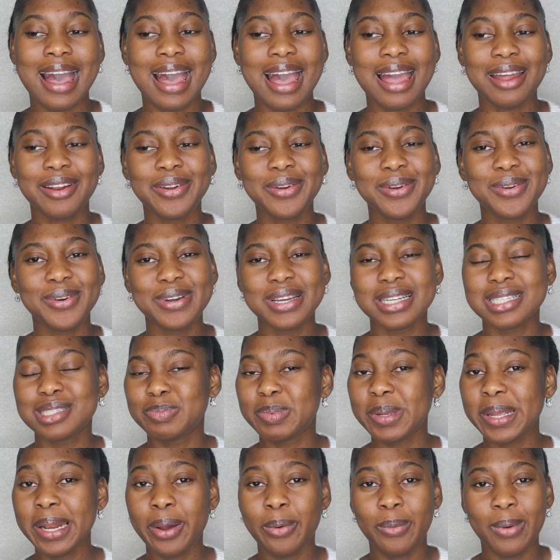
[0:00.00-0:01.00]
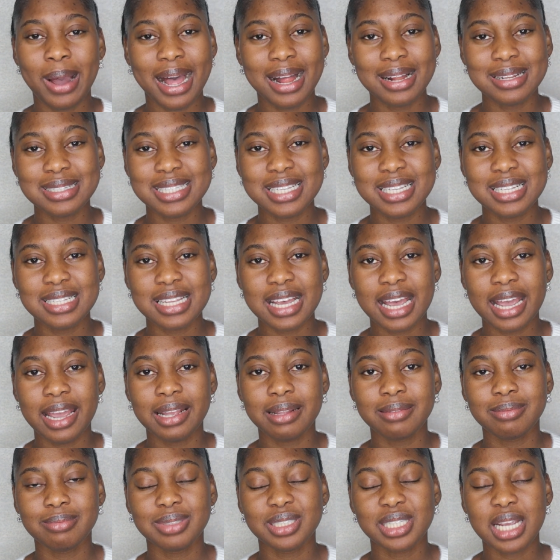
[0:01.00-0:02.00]
I don't know, it's been a while since
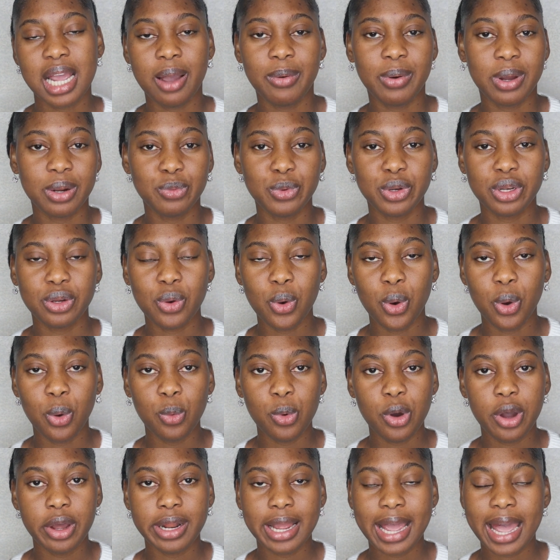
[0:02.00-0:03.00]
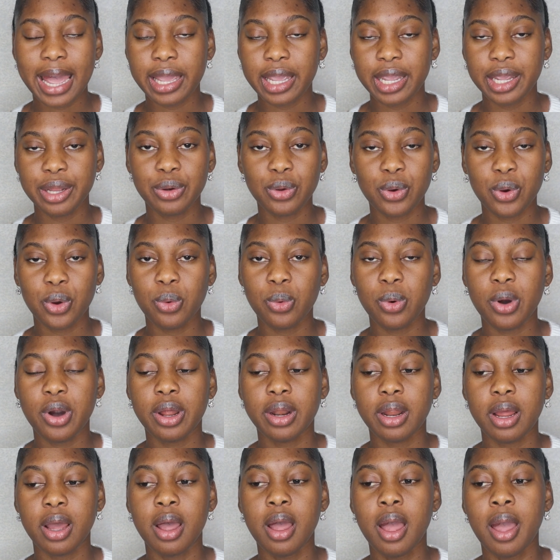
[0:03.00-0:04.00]
I showered with cold water. I hate cold
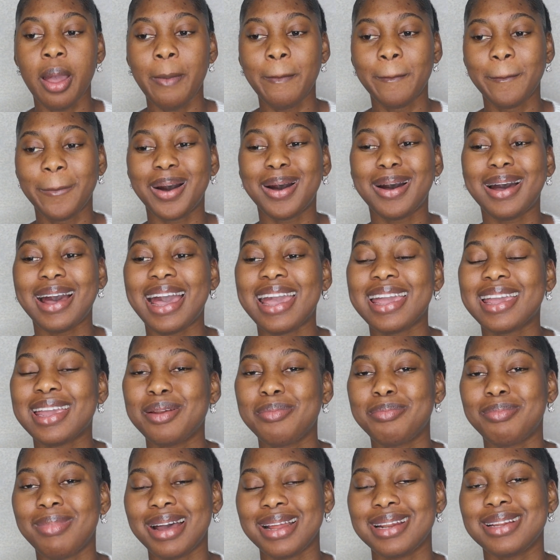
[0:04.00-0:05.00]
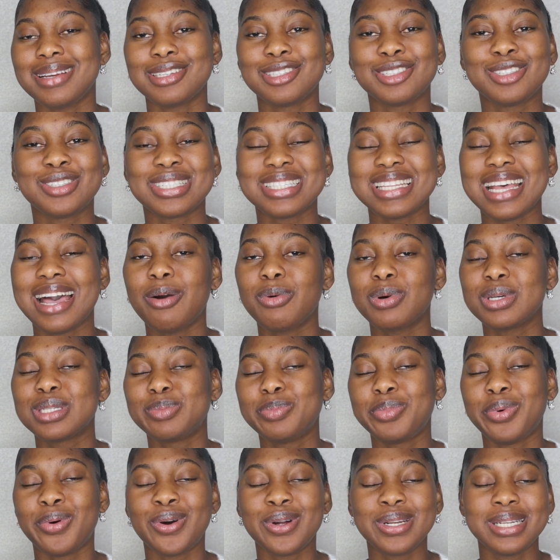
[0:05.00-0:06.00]
water, but I can manage because I was
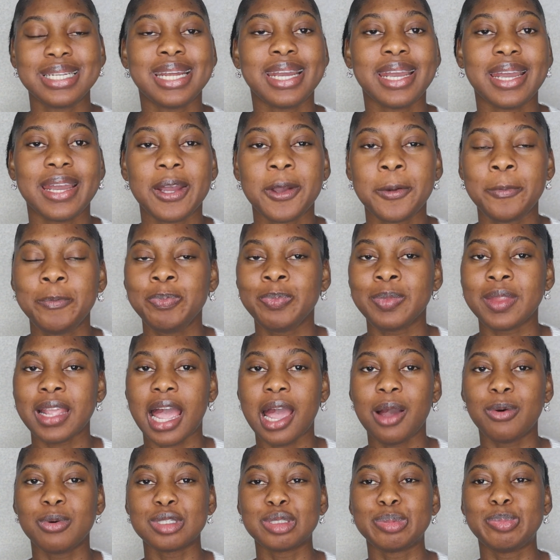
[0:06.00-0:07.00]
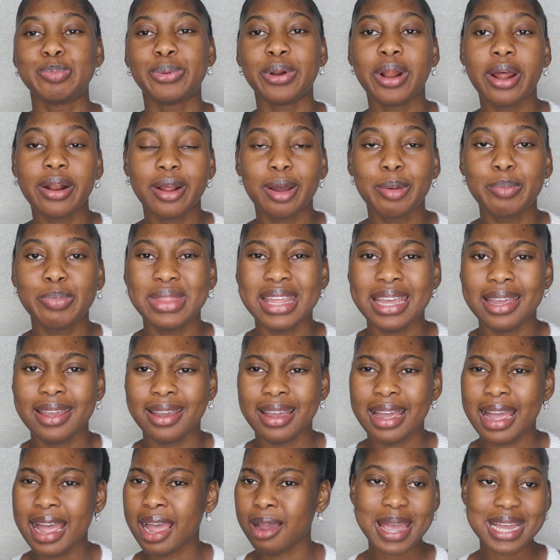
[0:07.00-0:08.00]
born there. I was brought up
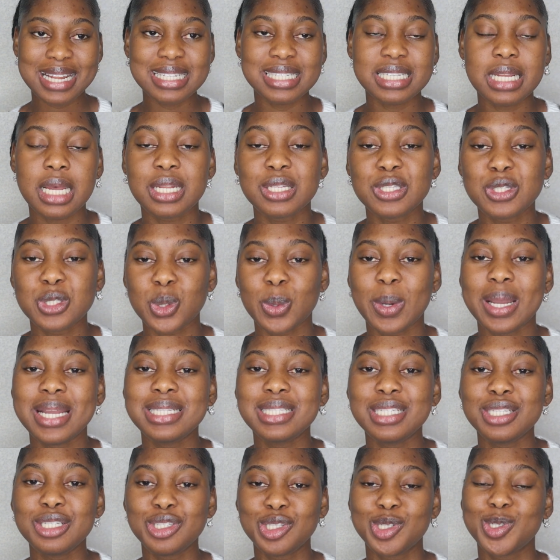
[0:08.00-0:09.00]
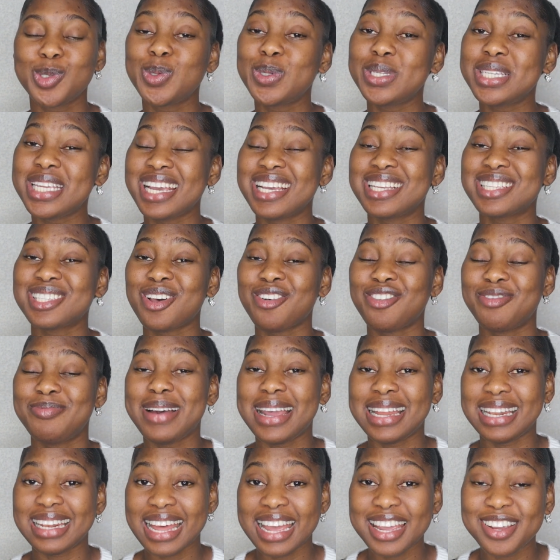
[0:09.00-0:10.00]
there. I spent 22 years of
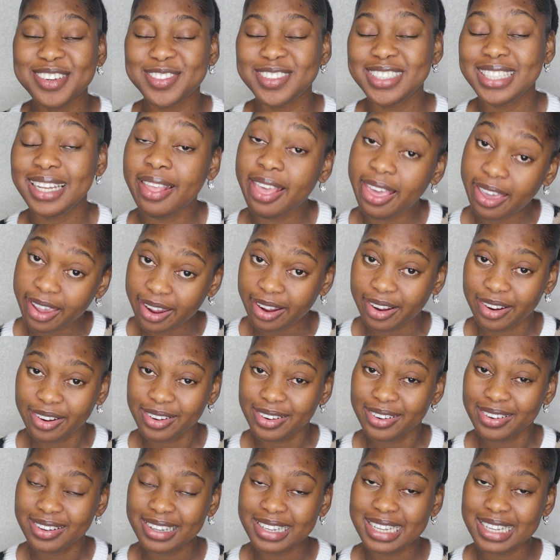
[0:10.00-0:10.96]
my life there.